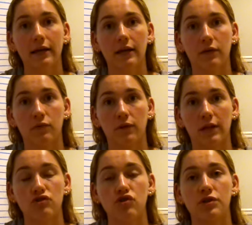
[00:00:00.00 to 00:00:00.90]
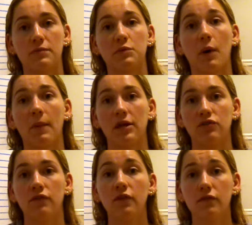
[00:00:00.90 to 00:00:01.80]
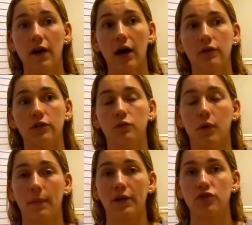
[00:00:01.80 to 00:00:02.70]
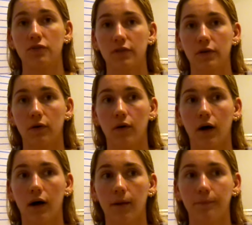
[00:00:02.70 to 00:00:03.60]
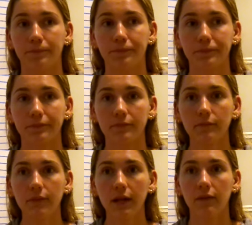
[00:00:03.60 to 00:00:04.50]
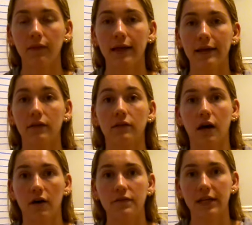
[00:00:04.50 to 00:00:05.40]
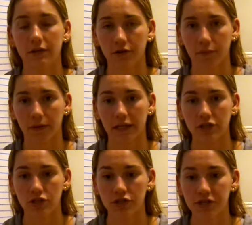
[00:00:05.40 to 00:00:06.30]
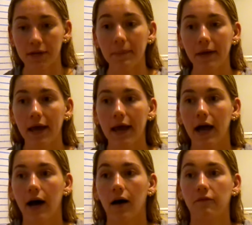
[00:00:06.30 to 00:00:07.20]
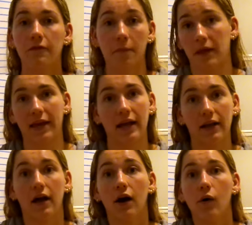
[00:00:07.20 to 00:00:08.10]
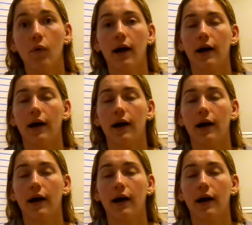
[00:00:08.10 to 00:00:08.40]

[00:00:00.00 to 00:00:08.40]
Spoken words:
in relationships, what makes you feel valued, what makes you feel like loved in your relationship from the get-go,